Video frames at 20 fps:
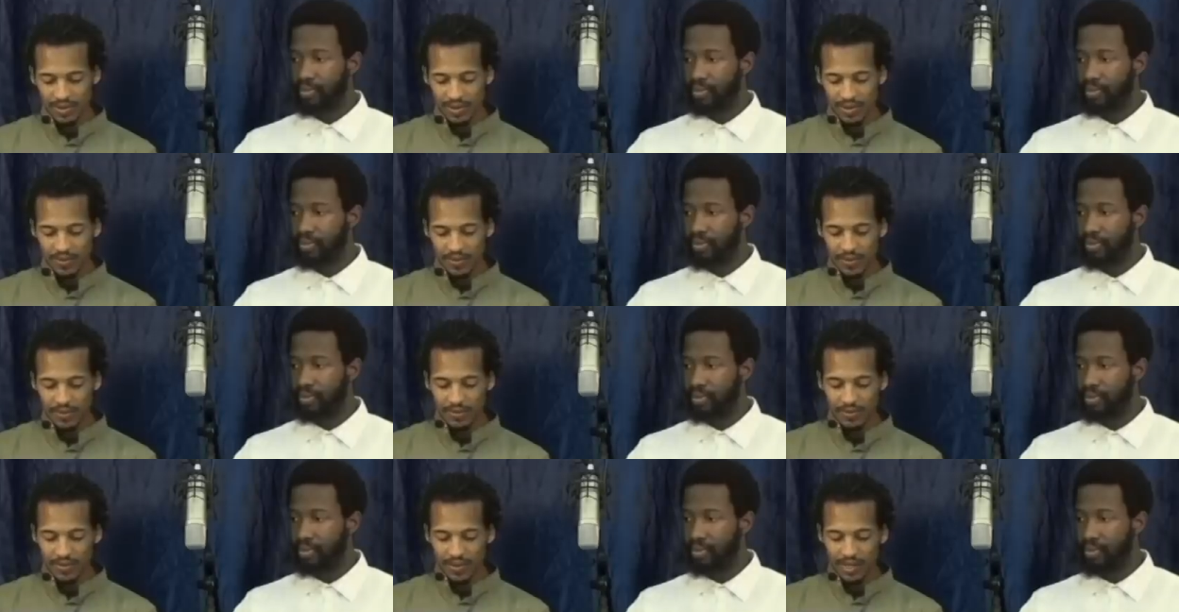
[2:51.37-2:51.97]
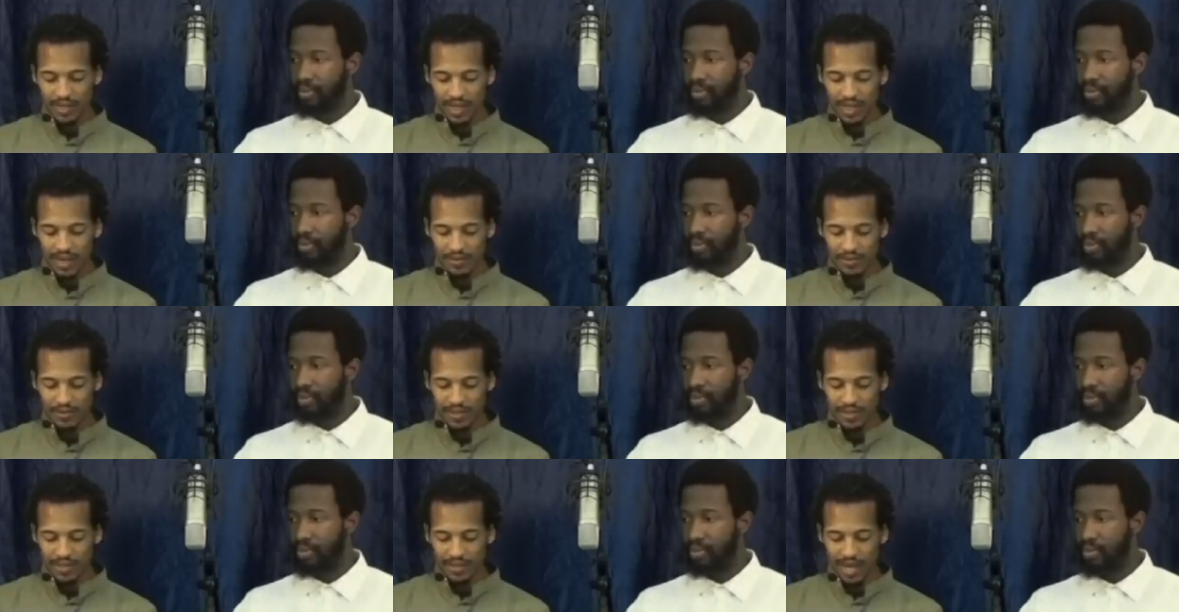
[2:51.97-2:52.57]
Speaker 1: But when thou
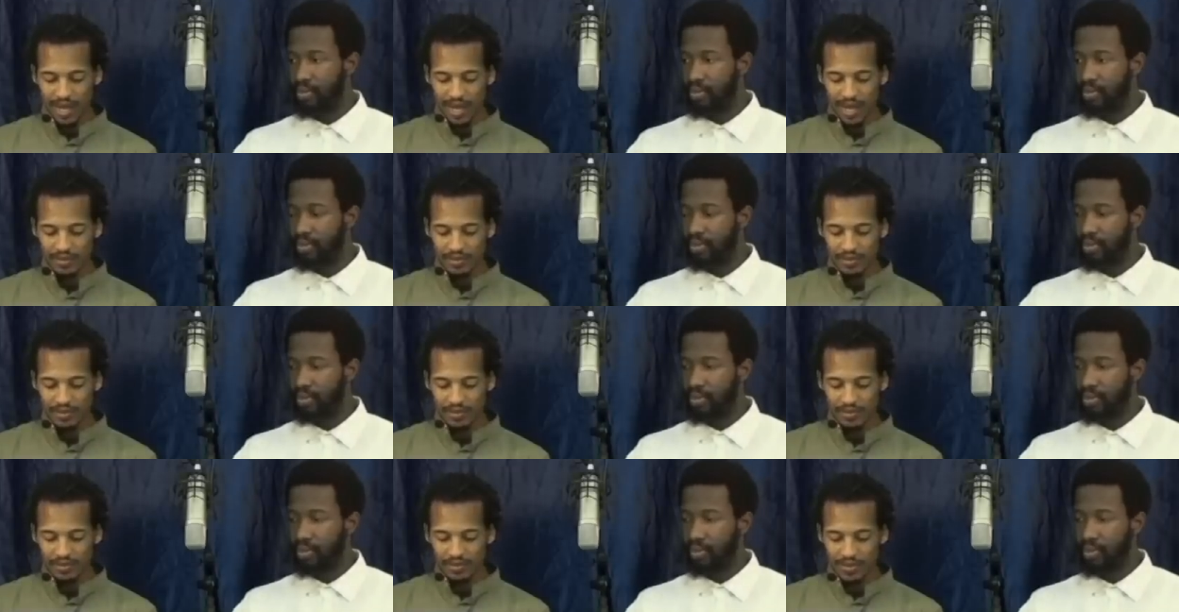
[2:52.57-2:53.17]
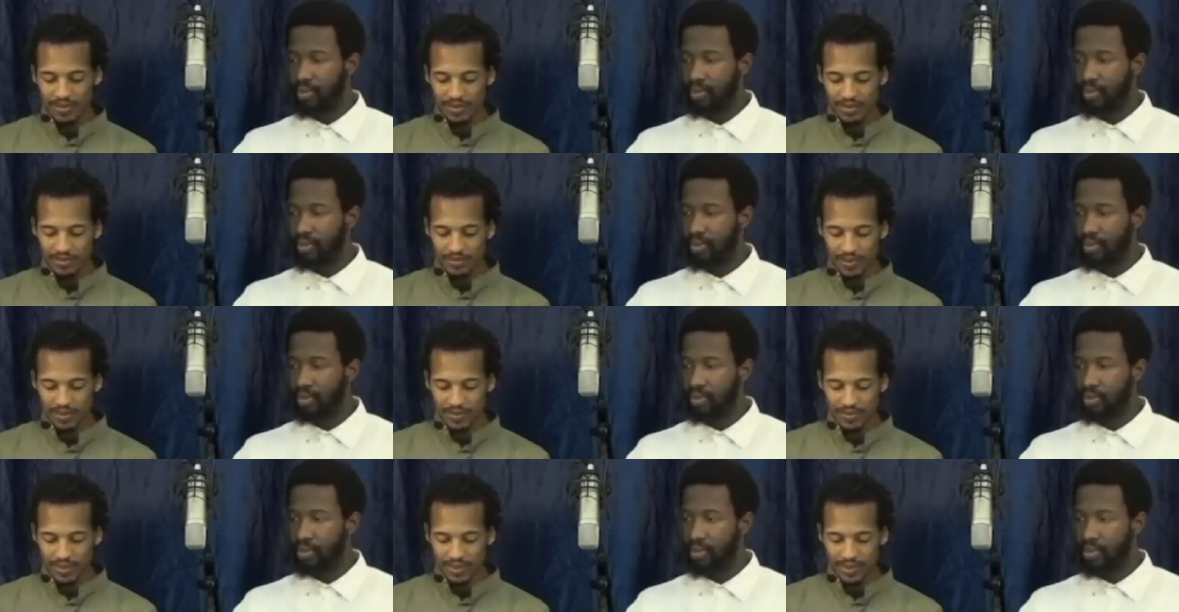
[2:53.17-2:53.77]
wast enabled through the
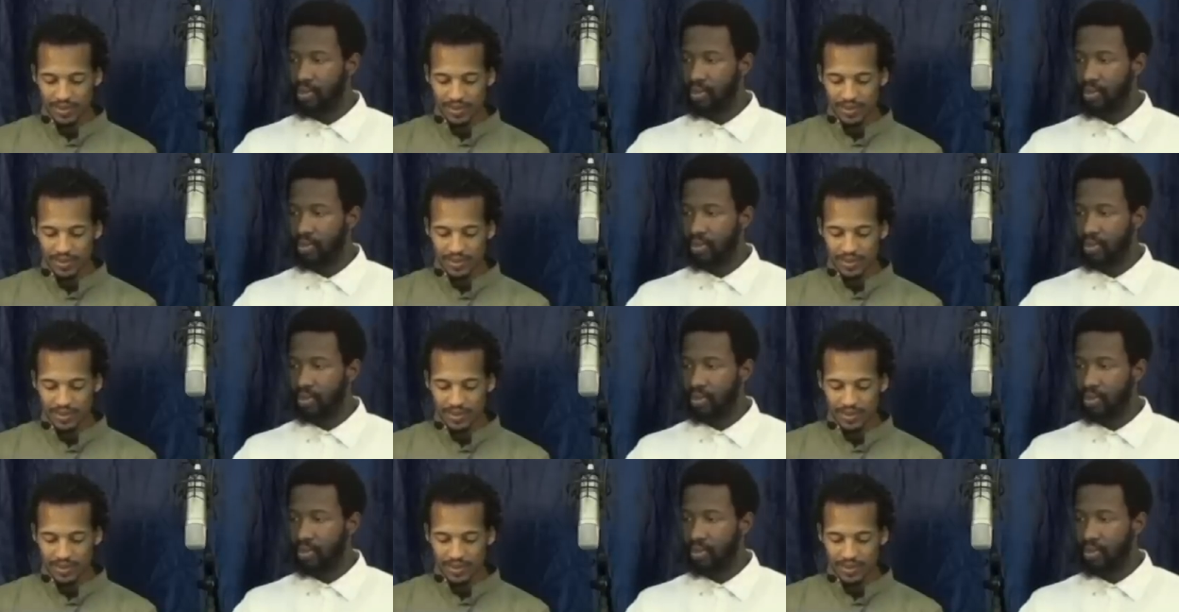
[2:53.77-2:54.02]
Spirit,